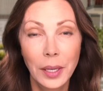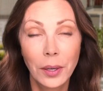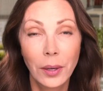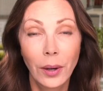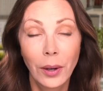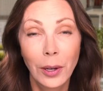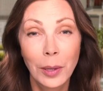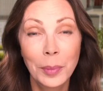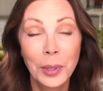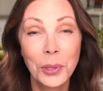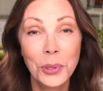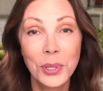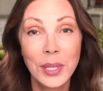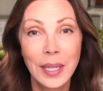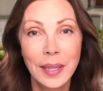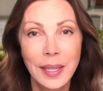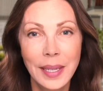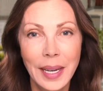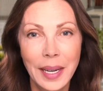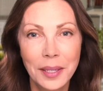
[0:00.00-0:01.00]
are almost
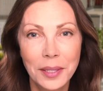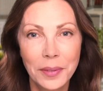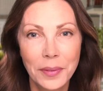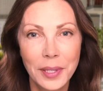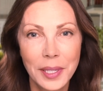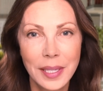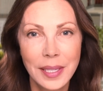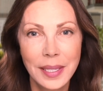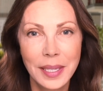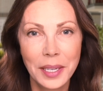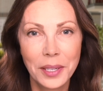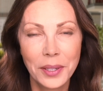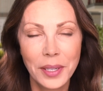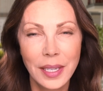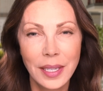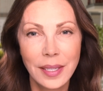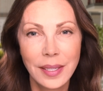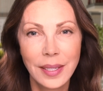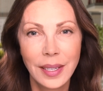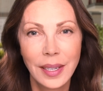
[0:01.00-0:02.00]
at the end of this
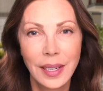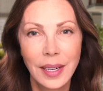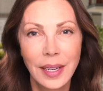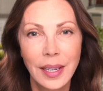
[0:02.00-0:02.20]
series.